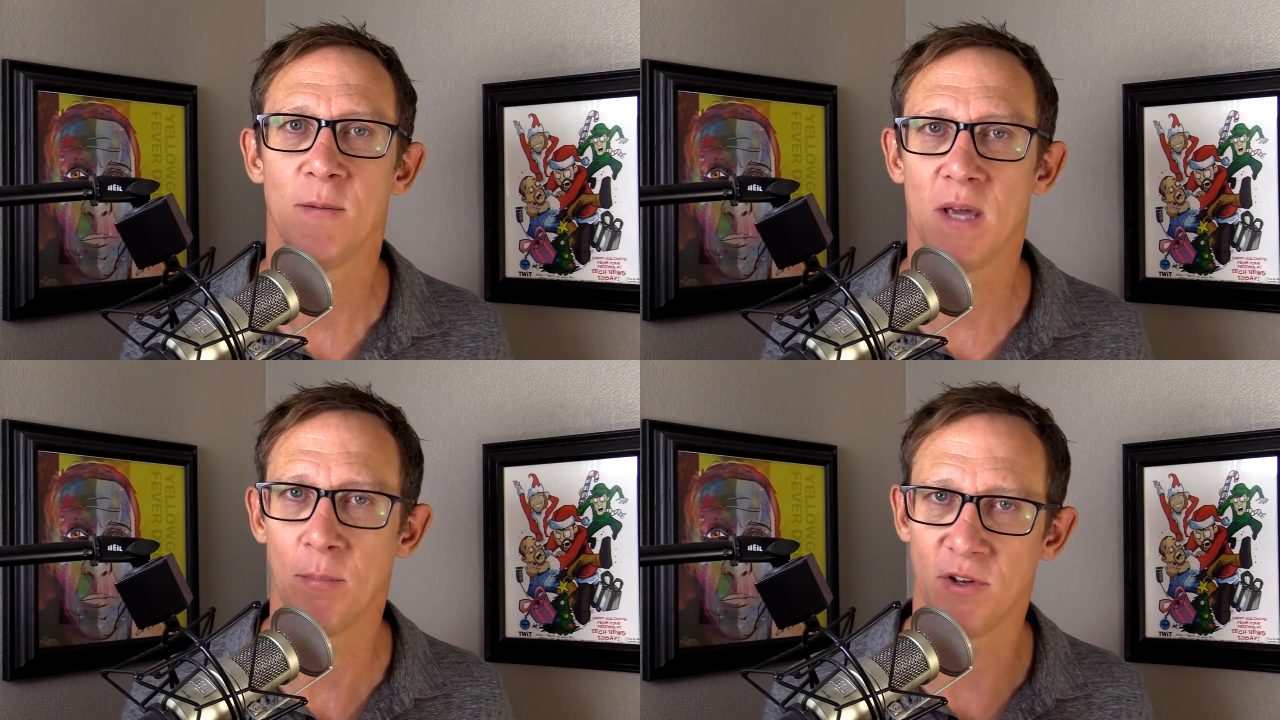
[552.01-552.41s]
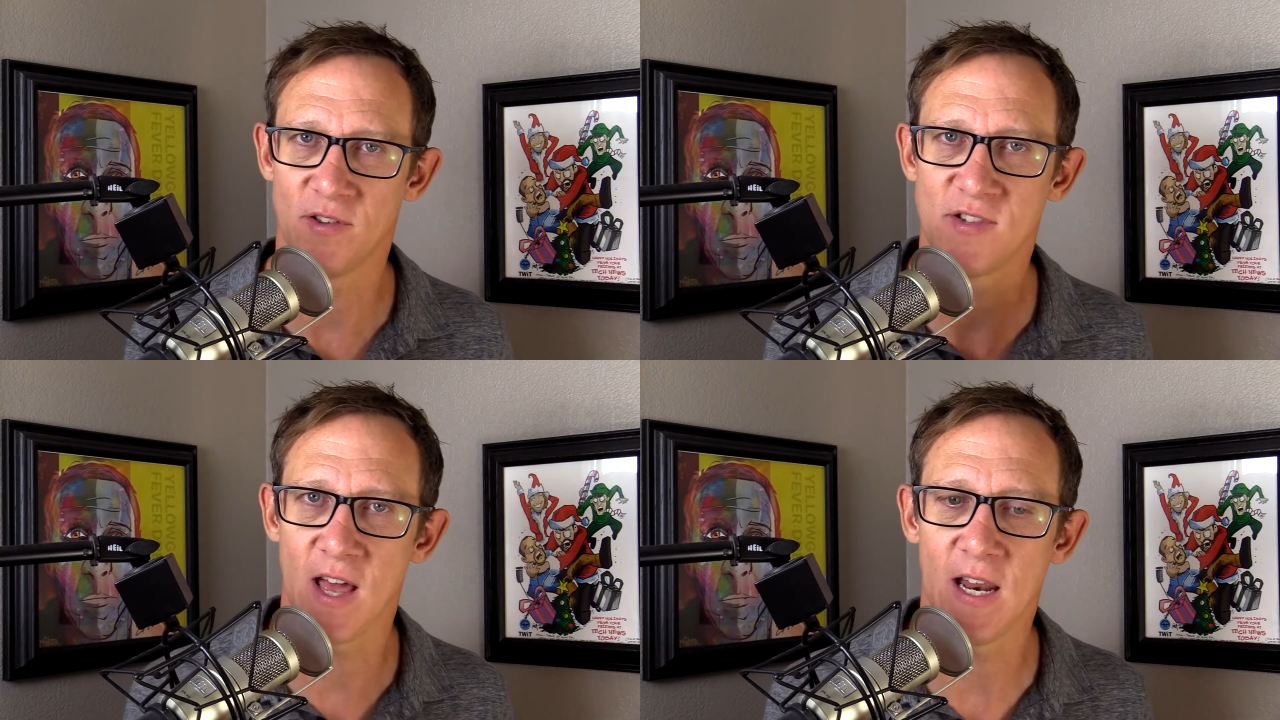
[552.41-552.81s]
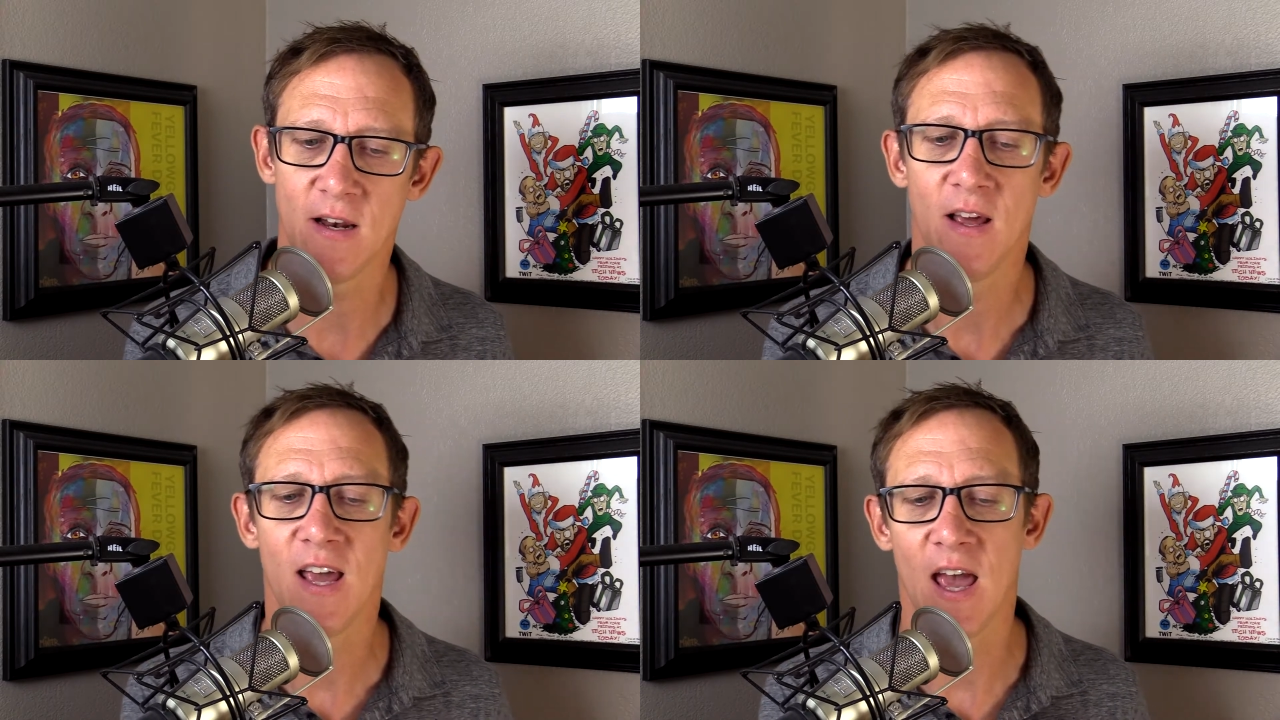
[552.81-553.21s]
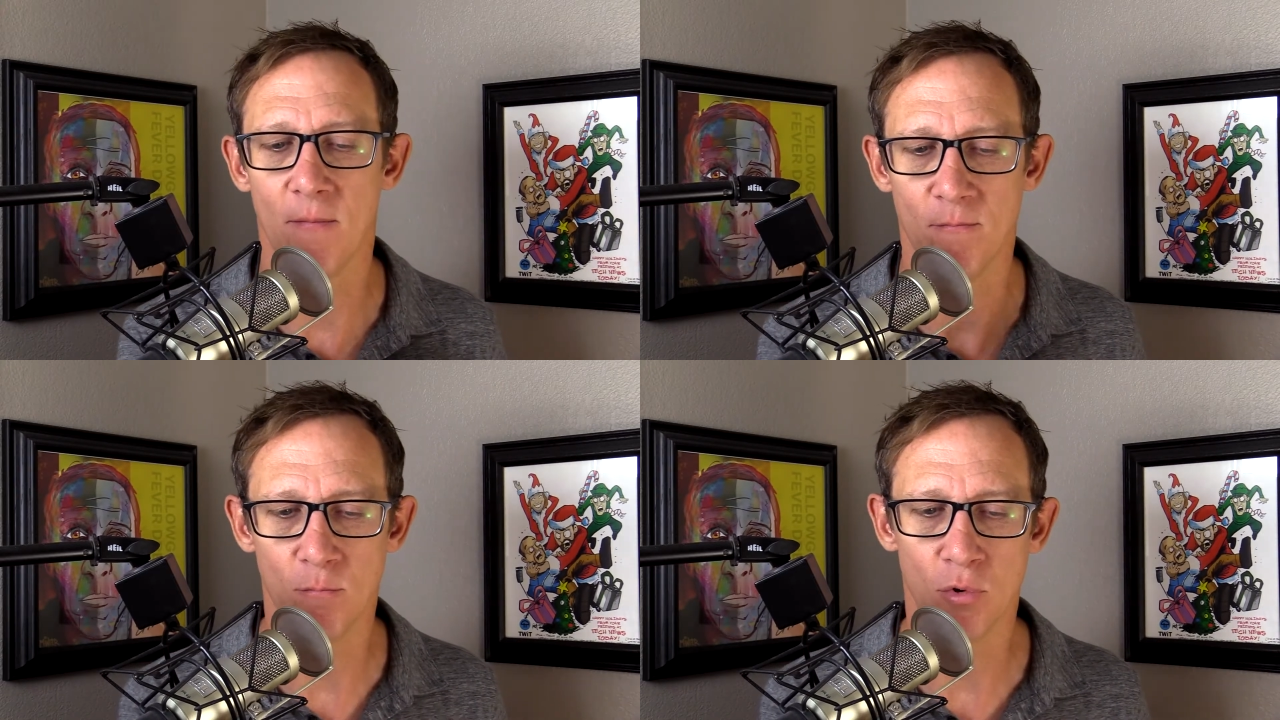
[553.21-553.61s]
be able to set it
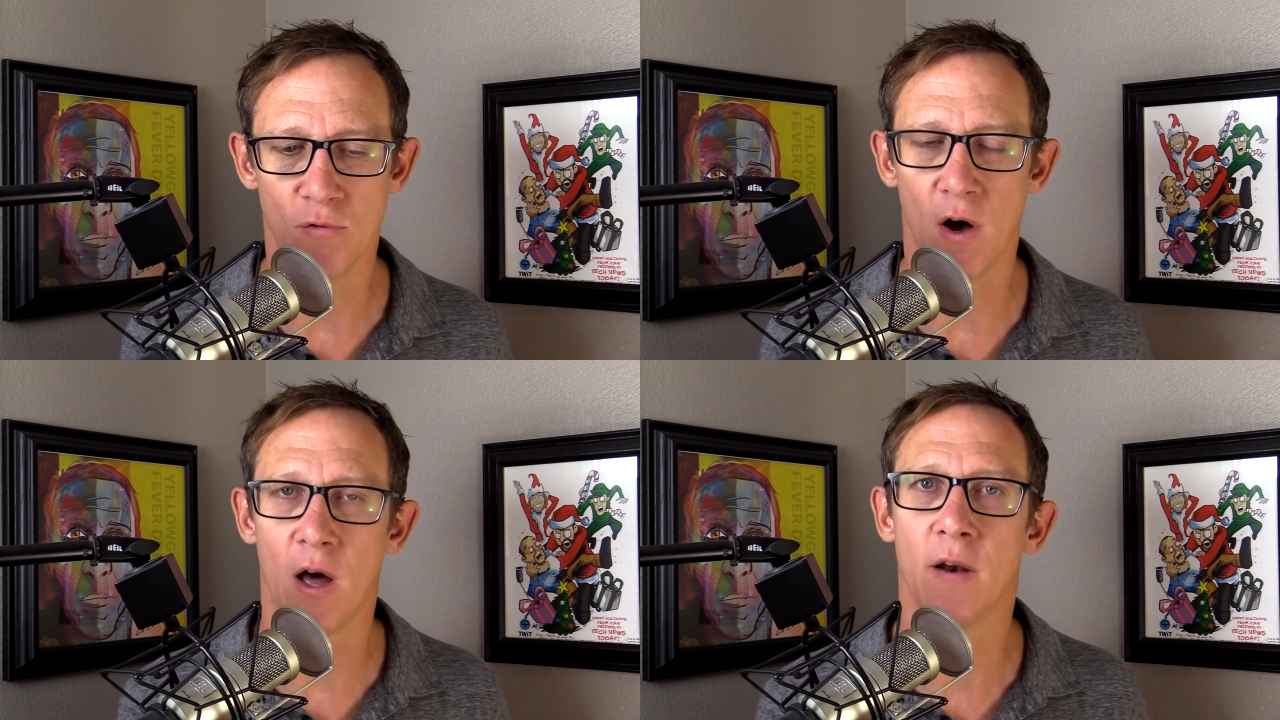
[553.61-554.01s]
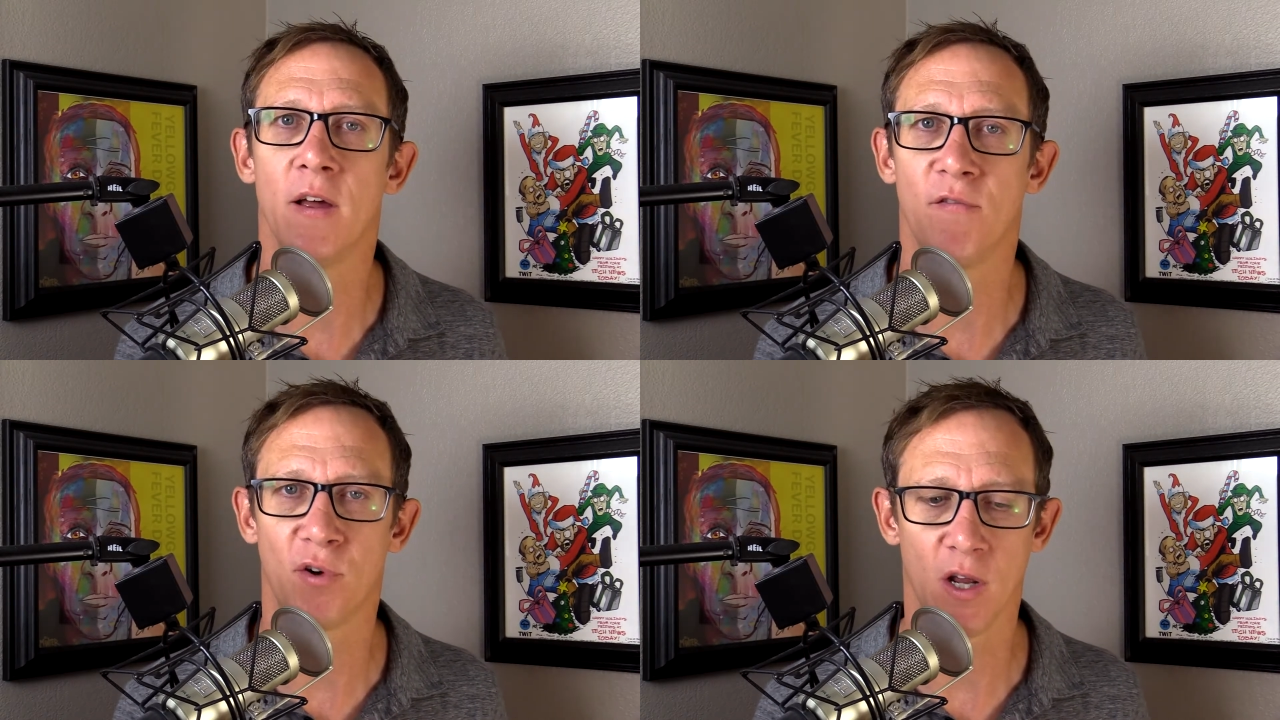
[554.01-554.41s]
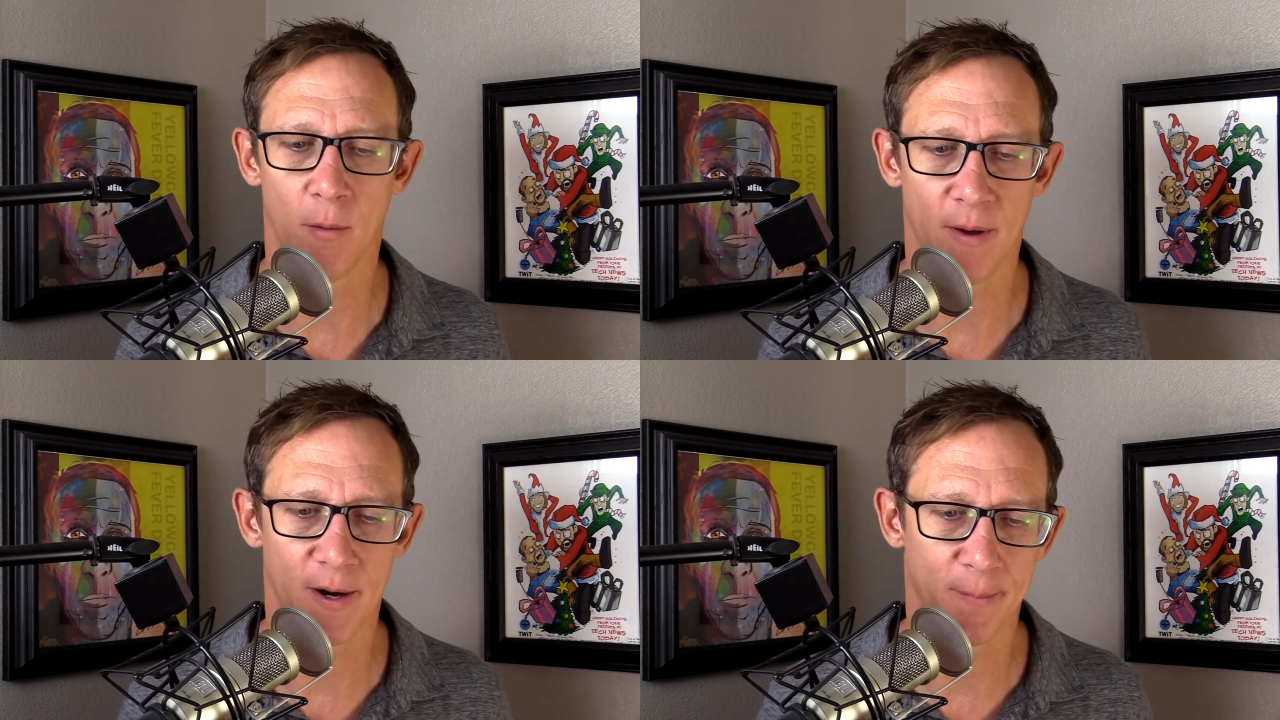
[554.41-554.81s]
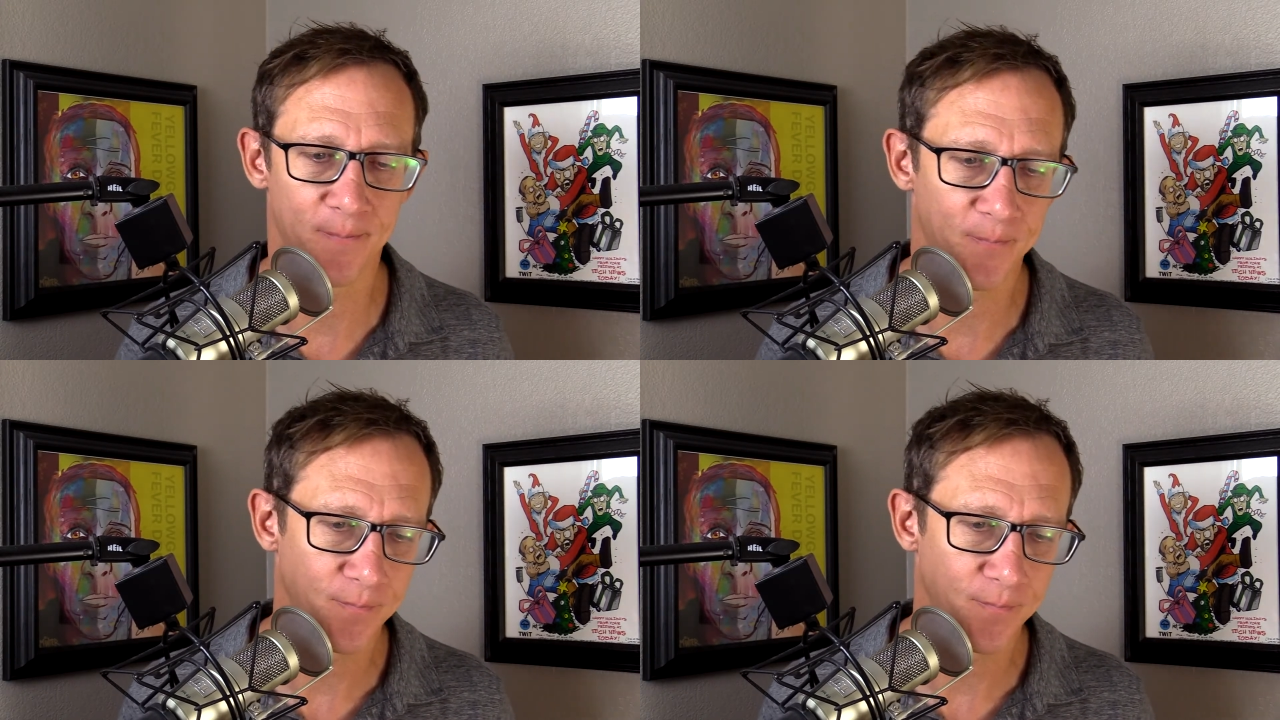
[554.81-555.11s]
and move on and forget about it.